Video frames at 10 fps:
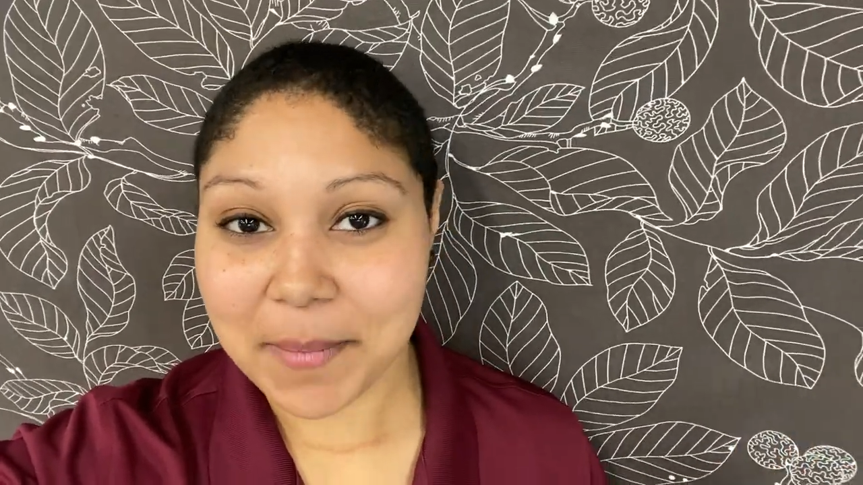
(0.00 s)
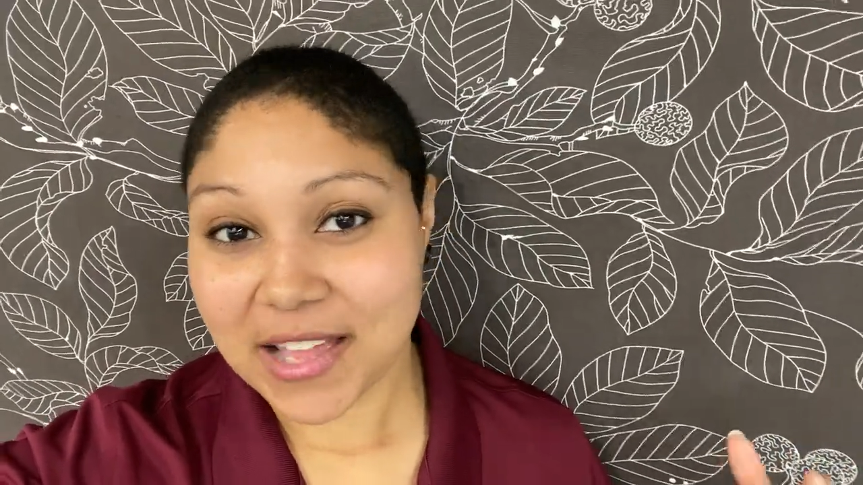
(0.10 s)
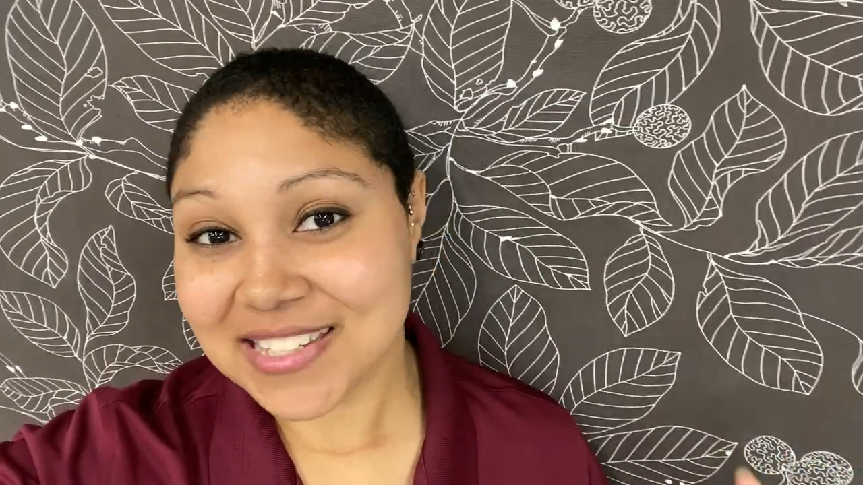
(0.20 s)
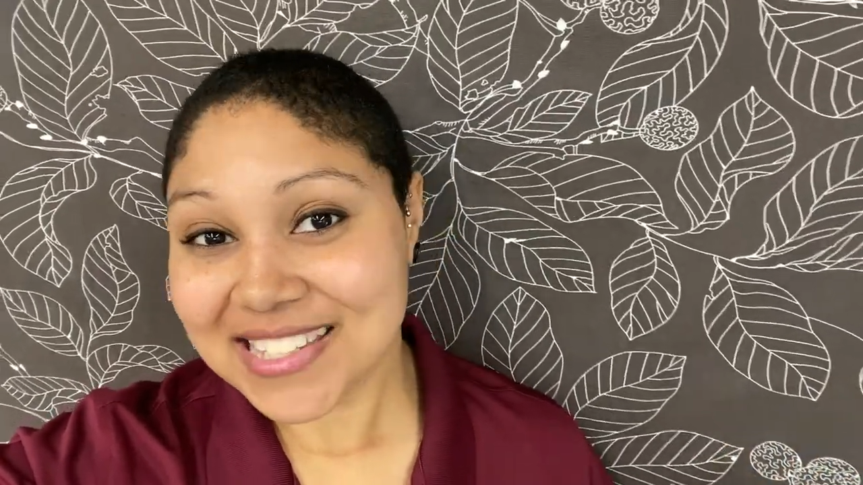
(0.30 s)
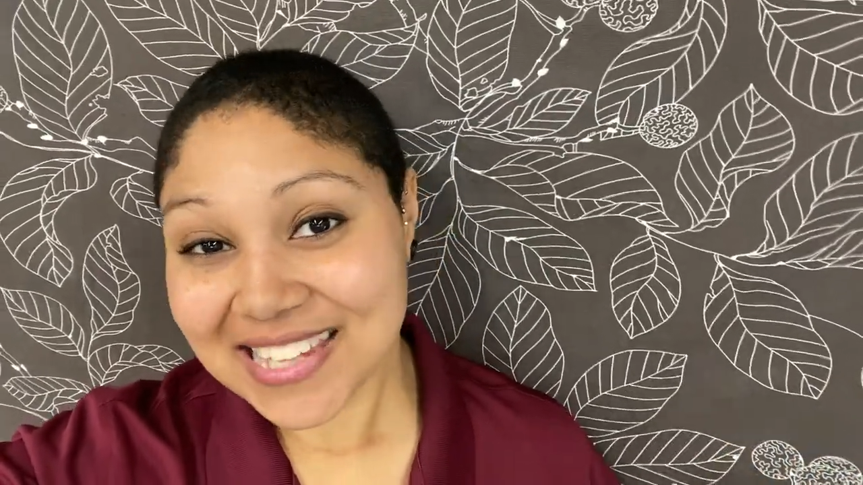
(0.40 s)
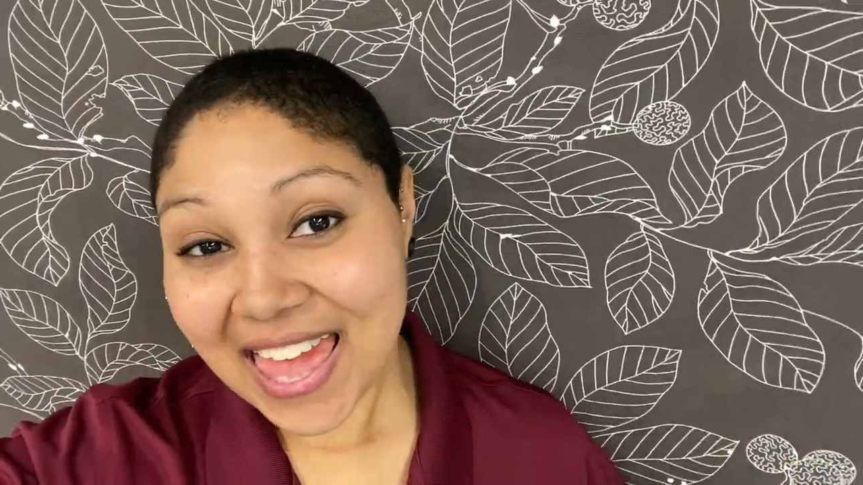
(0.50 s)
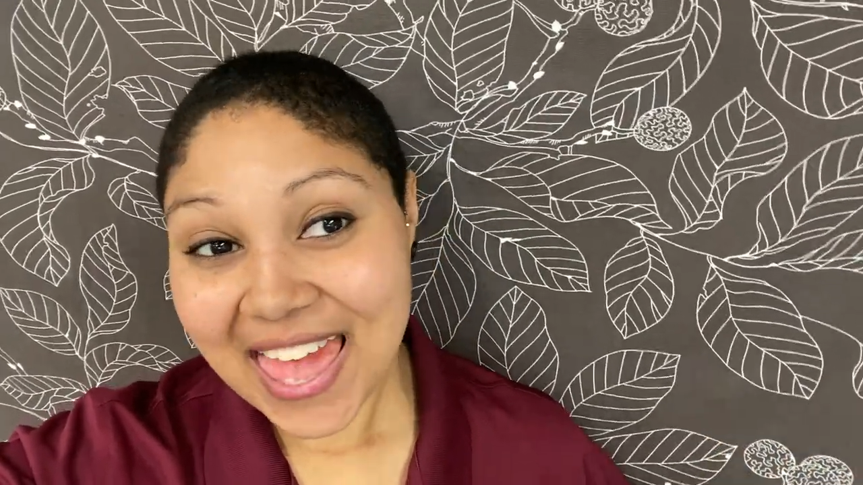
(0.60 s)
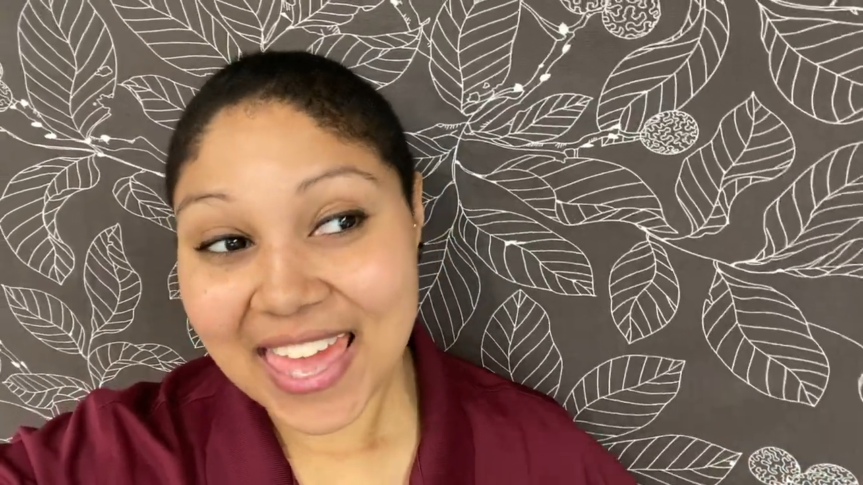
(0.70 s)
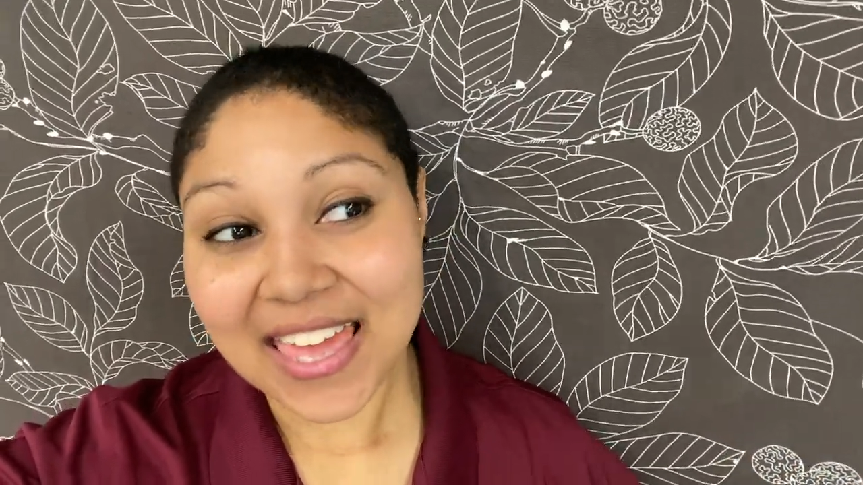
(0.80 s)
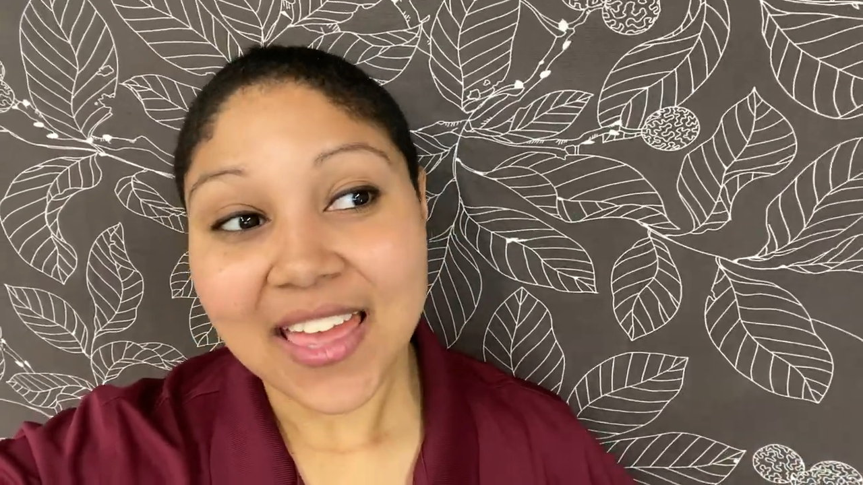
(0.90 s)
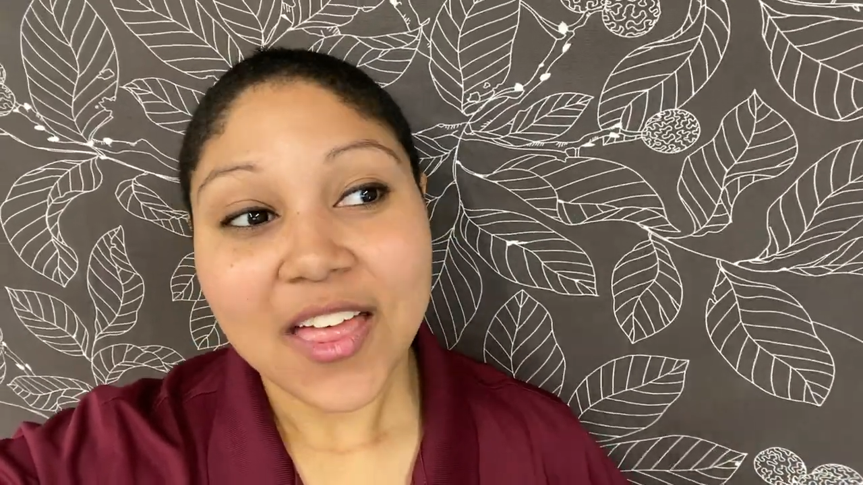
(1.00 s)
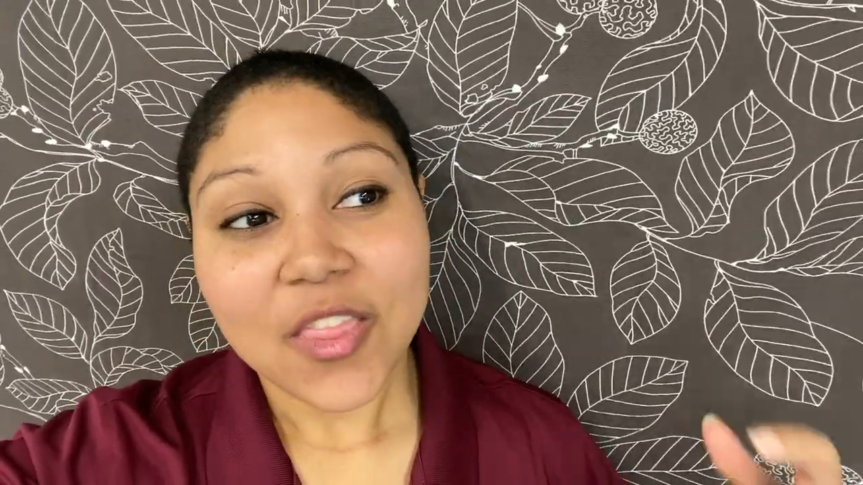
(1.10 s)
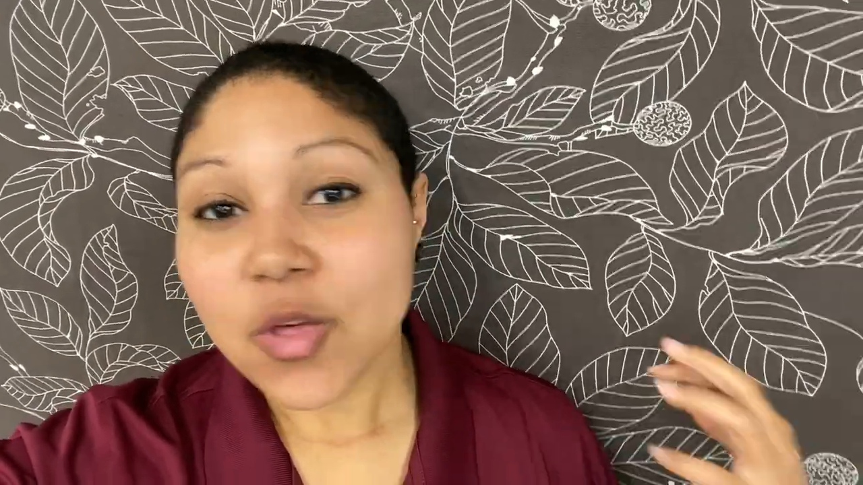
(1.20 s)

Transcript: about today,